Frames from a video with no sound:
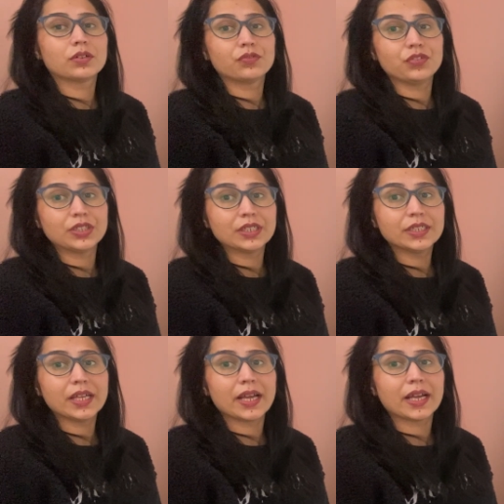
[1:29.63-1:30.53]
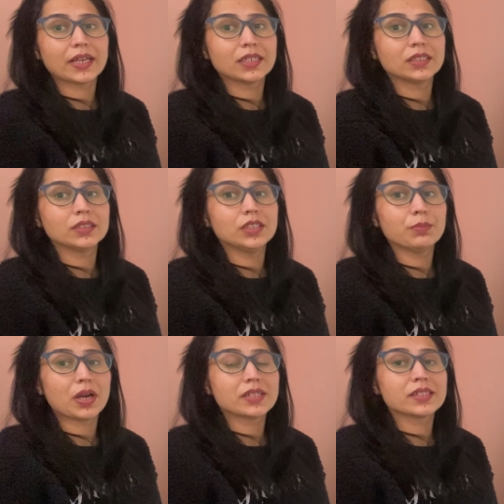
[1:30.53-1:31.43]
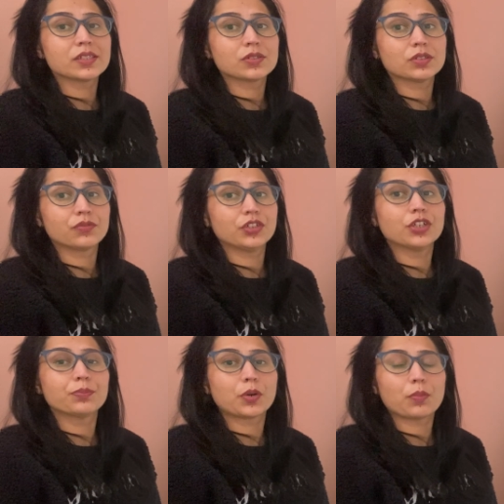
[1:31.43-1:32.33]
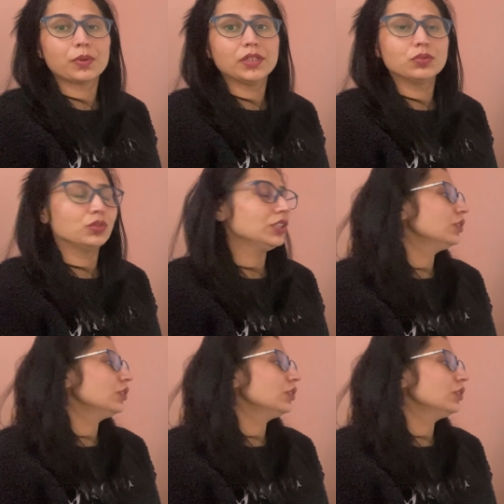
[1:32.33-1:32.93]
fitted, and the mask is fitted properly to the